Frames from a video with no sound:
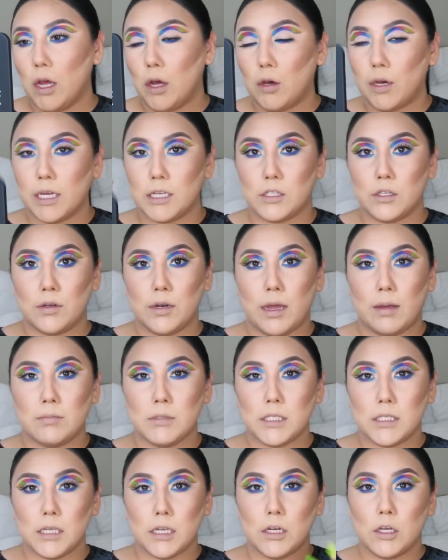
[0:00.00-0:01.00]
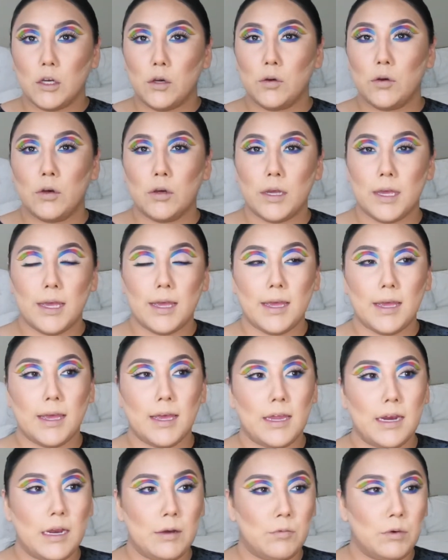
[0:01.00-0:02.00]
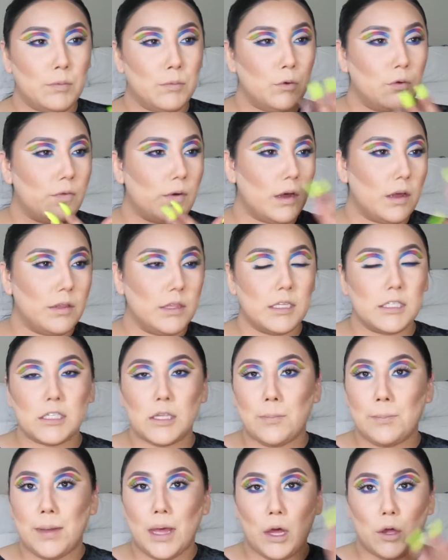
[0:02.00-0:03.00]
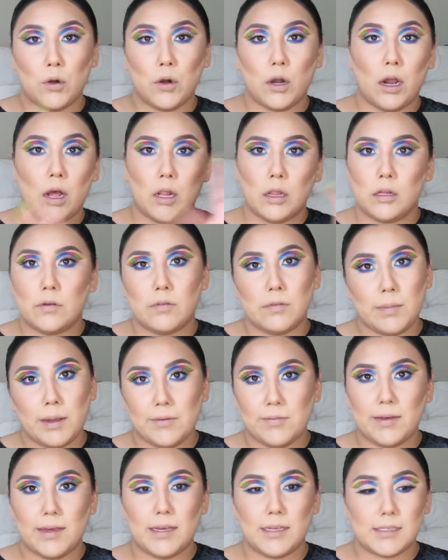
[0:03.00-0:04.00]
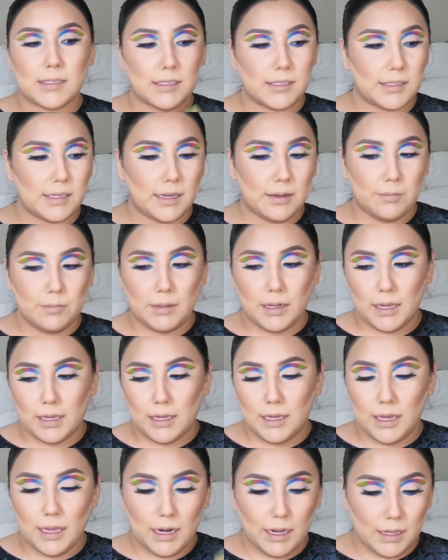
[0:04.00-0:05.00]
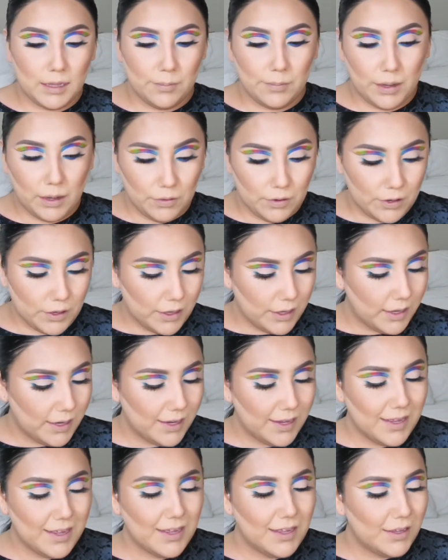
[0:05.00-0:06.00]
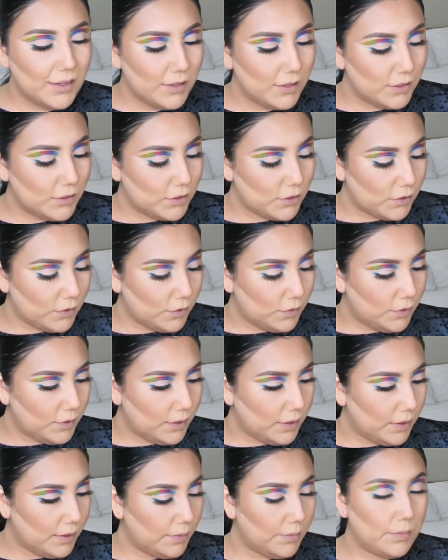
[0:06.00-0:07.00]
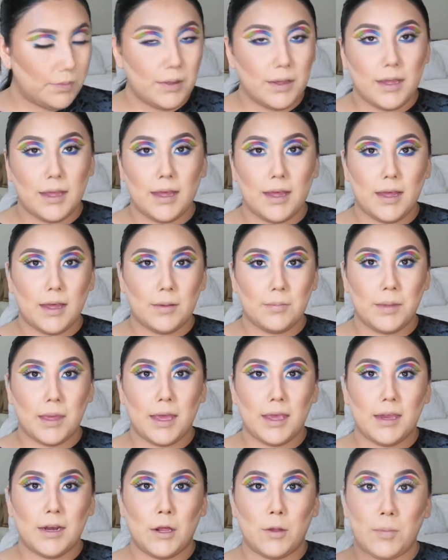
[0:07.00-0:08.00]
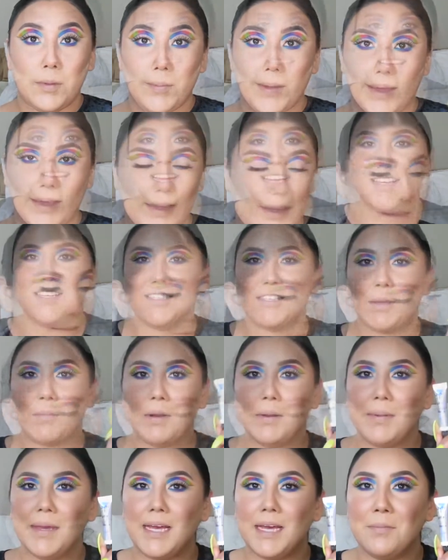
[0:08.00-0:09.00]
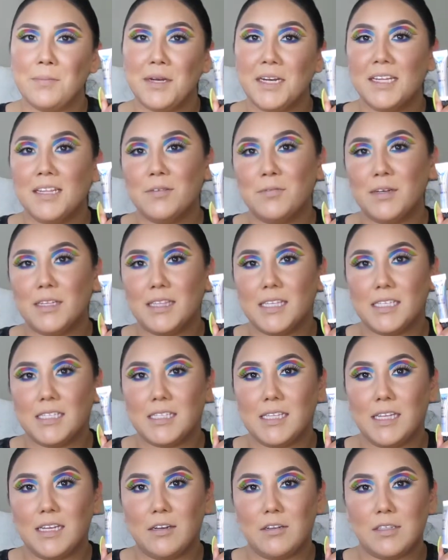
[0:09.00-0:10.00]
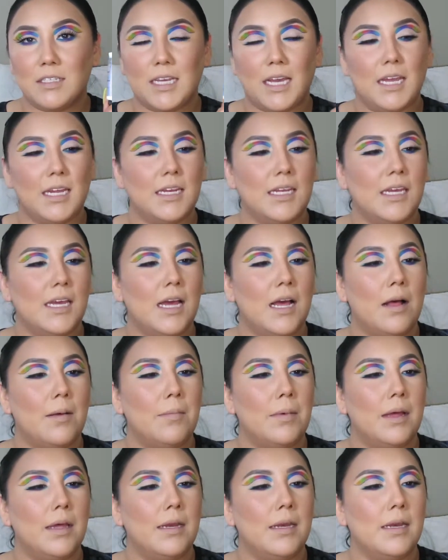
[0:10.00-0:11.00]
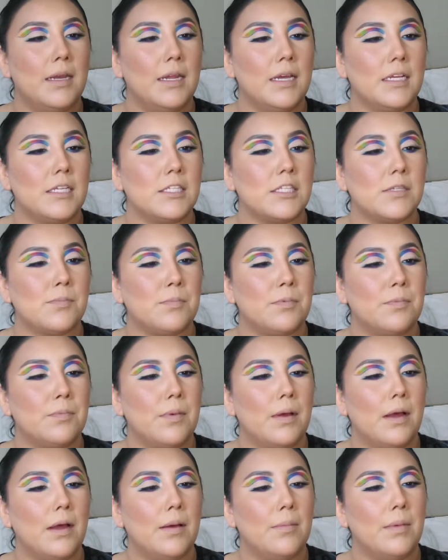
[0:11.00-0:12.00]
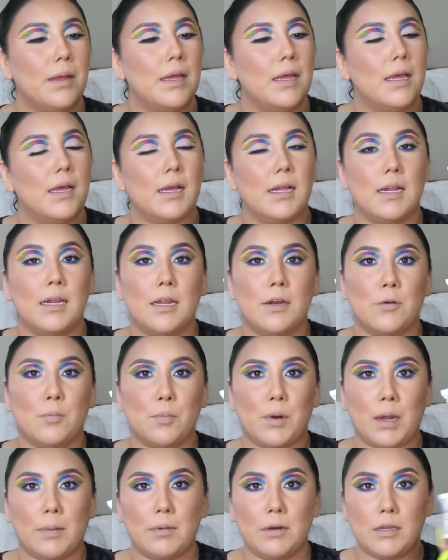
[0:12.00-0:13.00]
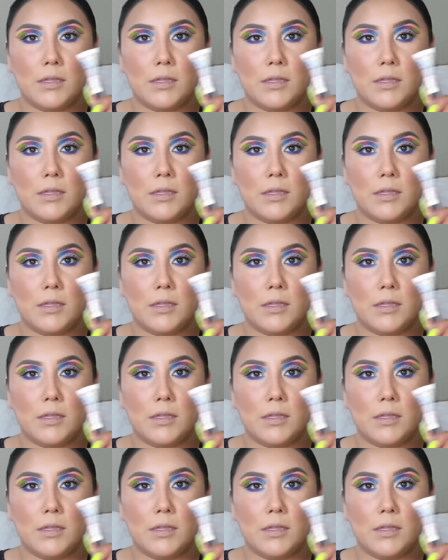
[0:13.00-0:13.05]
Okay, so now I'm just gonna go ahead and remove all this powder all over my face because I'm like, you know, the powder. So yeah, and I'll be back. So I'm gonna be coming in with this little tiny NYX glitter primer,